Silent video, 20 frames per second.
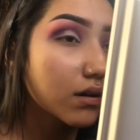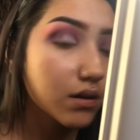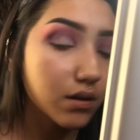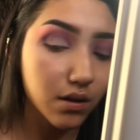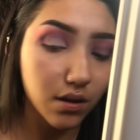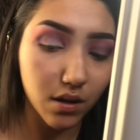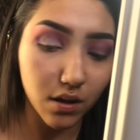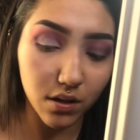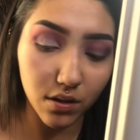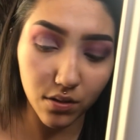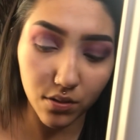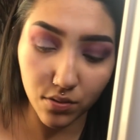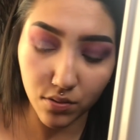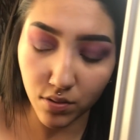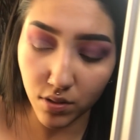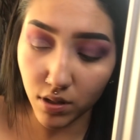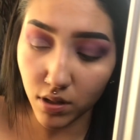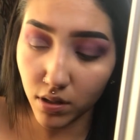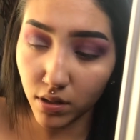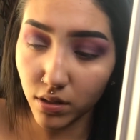Cut
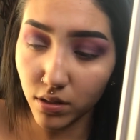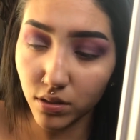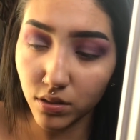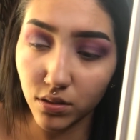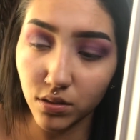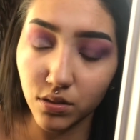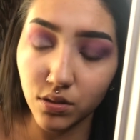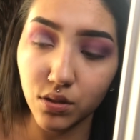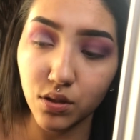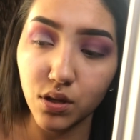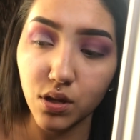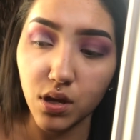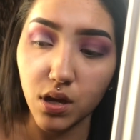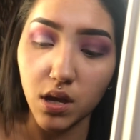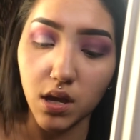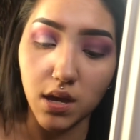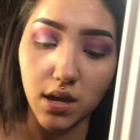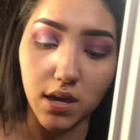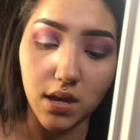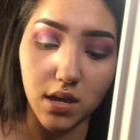crease.
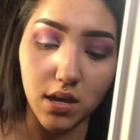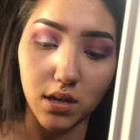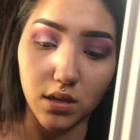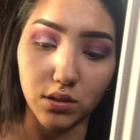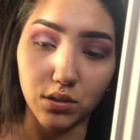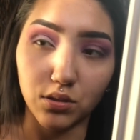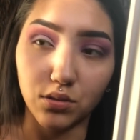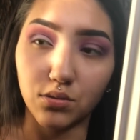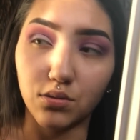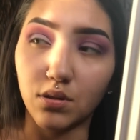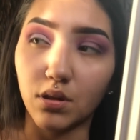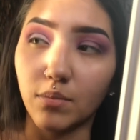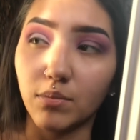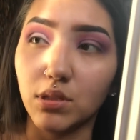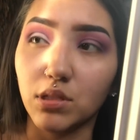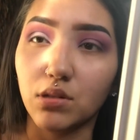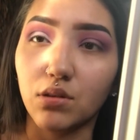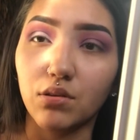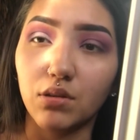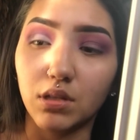So I'm
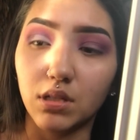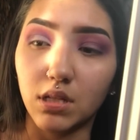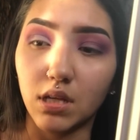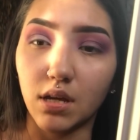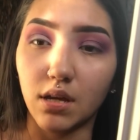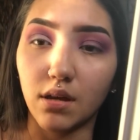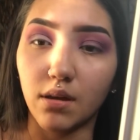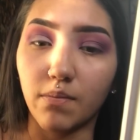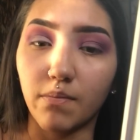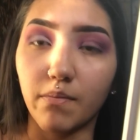just going to take